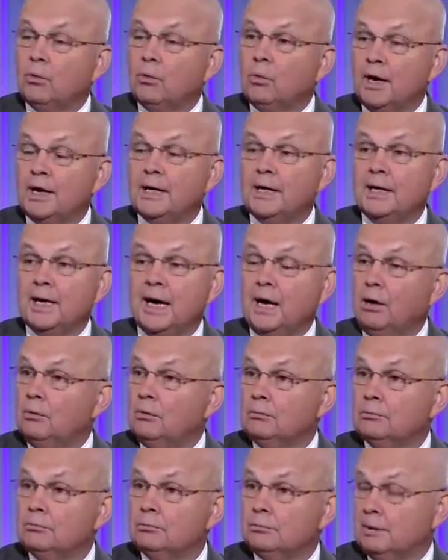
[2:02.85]
Right
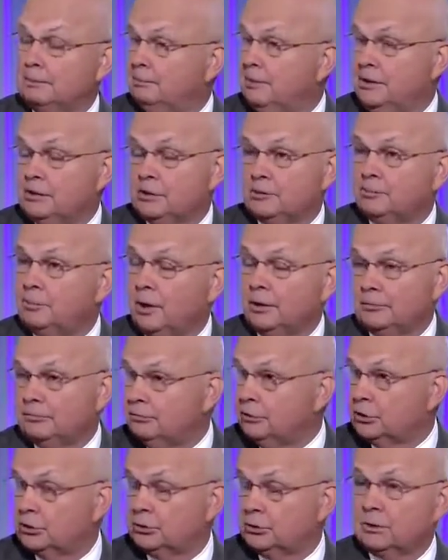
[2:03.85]
now, based
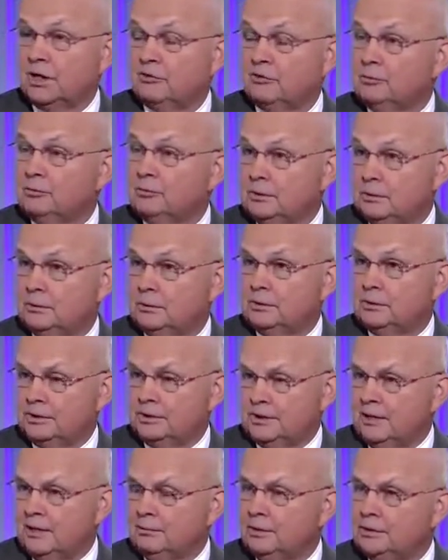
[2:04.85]
upon official government
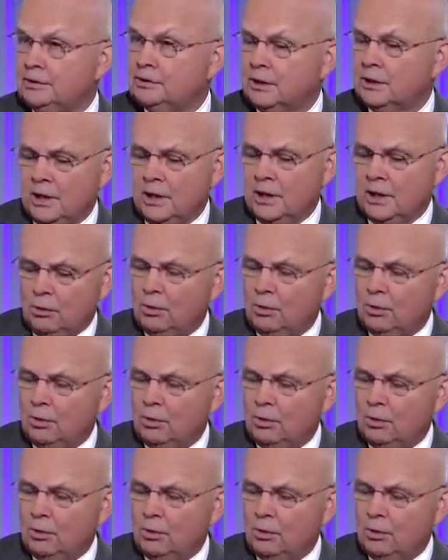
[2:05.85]
statements,